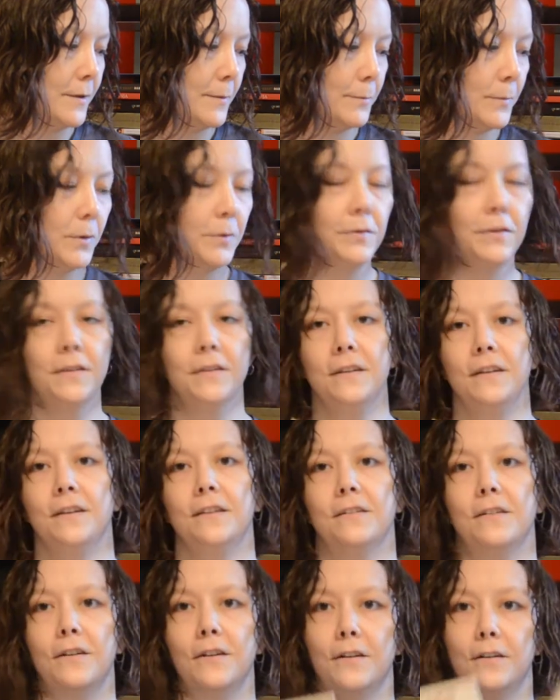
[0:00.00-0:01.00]
both of
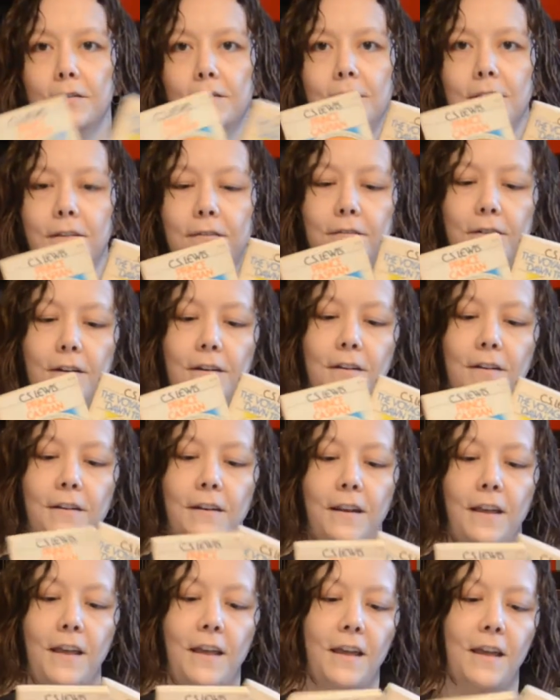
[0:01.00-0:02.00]
these are really
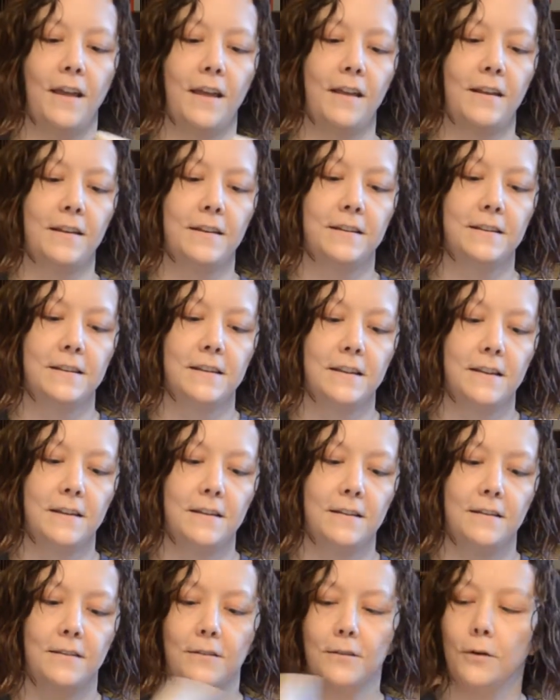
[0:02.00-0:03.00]
fun, and
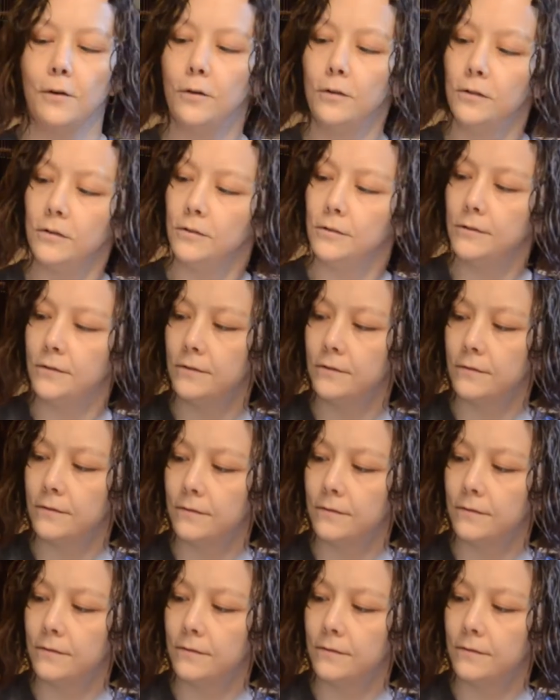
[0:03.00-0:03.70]
the whole